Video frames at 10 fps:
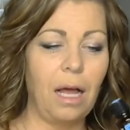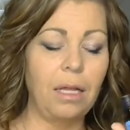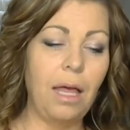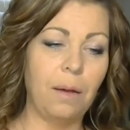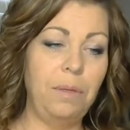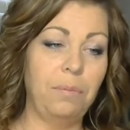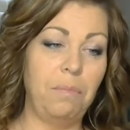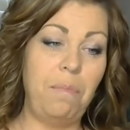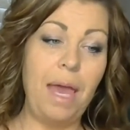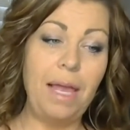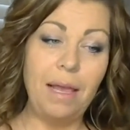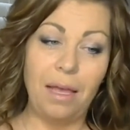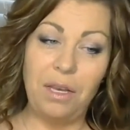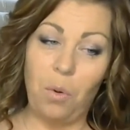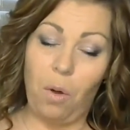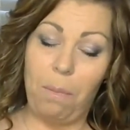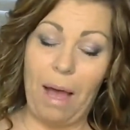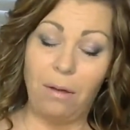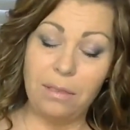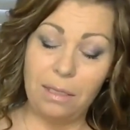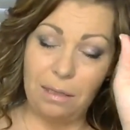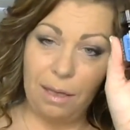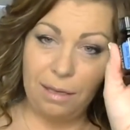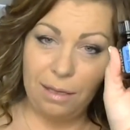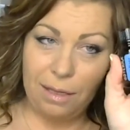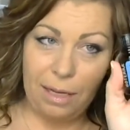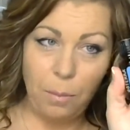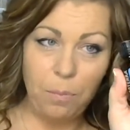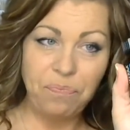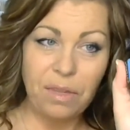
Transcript: a lot of people may not know about Ylang Ylang.